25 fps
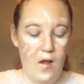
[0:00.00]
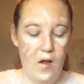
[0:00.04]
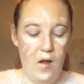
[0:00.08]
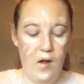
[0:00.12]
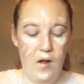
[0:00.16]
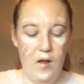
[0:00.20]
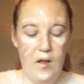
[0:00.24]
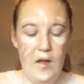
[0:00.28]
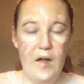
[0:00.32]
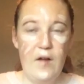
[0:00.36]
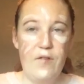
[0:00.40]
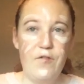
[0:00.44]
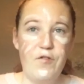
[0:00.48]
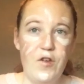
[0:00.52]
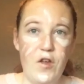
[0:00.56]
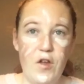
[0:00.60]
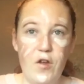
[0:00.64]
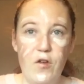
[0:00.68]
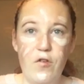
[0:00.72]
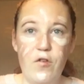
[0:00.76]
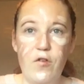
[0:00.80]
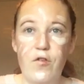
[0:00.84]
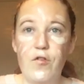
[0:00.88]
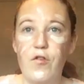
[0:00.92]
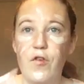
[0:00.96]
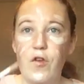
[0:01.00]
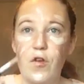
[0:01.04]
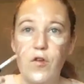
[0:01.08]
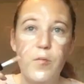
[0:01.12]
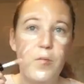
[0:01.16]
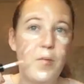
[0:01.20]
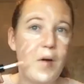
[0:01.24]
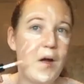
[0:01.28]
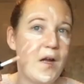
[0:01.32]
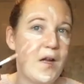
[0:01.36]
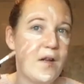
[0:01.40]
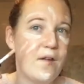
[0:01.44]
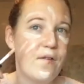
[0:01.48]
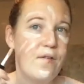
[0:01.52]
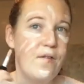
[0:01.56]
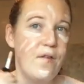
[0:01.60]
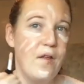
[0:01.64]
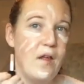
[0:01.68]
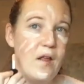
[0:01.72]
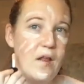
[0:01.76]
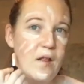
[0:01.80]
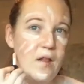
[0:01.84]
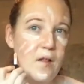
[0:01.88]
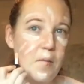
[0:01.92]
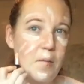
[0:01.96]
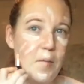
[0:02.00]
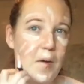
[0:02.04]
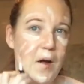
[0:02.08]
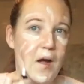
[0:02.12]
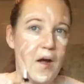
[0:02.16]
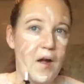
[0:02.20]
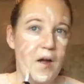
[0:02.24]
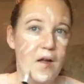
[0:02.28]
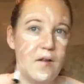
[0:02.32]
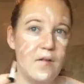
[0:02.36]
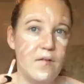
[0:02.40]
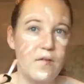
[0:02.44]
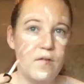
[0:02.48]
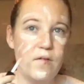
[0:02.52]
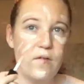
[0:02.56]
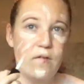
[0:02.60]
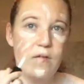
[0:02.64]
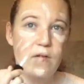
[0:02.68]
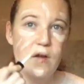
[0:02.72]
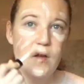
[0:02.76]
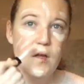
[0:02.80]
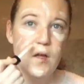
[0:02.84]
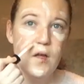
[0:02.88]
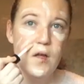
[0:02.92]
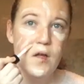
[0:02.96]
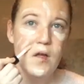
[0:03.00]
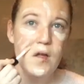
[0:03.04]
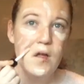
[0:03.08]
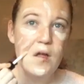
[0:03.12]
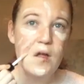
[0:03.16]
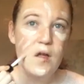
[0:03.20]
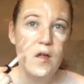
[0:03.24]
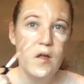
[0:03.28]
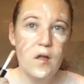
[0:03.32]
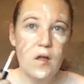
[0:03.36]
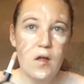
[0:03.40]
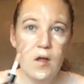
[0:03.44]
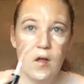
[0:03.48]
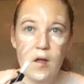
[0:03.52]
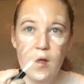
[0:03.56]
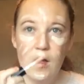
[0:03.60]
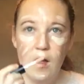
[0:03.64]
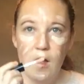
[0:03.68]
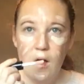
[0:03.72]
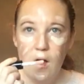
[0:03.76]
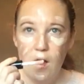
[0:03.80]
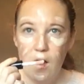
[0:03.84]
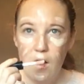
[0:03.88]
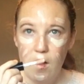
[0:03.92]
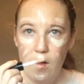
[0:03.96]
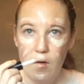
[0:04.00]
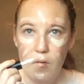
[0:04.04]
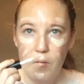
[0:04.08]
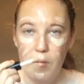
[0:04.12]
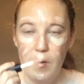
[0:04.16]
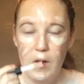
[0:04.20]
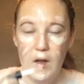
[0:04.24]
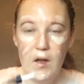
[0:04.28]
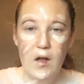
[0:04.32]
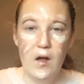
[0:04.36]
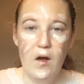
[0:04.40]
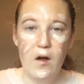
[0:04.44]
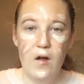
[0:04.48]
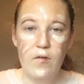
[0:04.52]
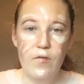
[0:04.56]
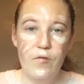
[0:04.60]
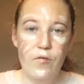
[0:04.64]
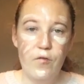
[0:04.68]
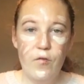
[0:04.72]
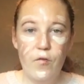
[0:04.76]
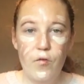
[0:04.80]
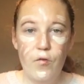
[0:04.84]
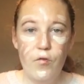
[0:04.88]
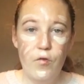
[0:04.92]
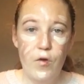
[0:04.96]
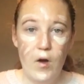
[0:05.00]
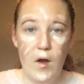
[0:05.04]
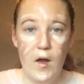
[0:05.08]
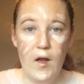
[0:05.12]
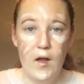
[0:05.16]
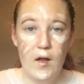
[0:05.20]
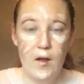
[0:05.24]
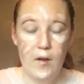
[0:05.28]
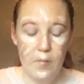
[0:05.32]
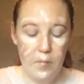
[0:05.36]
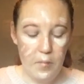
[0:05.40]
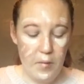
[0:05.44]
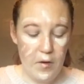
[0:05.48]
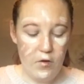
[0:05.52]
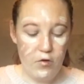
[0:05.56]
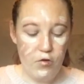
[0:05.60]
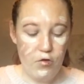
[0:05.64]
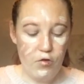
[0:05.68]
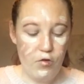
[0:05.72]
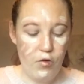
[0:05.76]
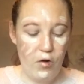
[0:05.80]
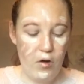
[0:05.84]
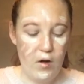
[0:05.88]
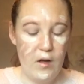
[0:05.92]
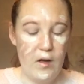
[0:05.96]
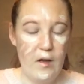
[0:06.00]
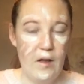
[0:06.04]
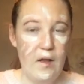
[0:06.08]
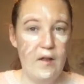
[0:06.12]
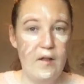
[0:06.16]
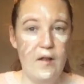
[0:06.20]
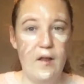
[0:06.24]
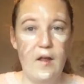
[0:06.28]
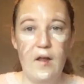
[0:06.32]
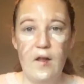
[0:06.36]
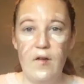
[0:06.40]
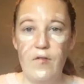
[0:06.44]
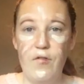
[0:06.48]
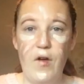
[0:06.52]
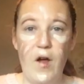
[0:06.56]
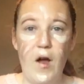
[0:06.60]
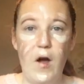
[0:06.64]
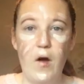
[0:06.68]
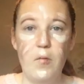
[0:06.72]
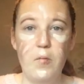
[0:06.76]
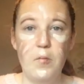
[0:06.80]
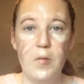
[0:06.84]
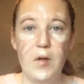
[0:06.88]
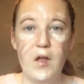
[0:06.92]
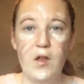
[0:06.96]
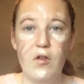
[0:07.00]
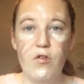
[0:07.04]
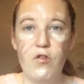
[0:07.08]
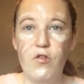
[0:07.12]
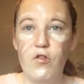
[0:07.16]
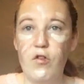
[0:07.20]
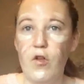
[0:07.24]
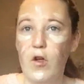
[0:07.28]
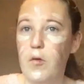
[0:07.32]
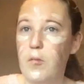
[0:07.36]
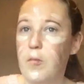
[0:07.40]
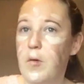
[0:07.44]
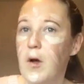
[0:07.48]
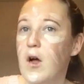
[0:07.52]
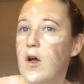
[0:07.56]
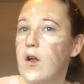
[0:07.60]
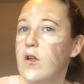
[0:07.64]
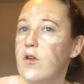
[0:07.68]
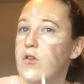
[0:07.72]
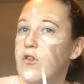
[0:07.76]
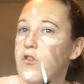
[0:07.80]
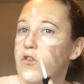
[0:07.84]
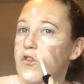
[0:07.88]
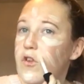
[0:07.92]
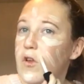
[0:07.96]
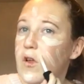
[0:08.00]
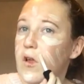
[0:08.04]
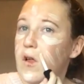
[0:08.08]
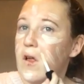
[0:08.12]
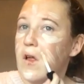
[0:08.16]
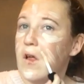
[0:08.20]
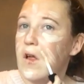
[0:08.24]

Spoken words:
I have used food banks in the past when I've really been struggling. They've helped me so much.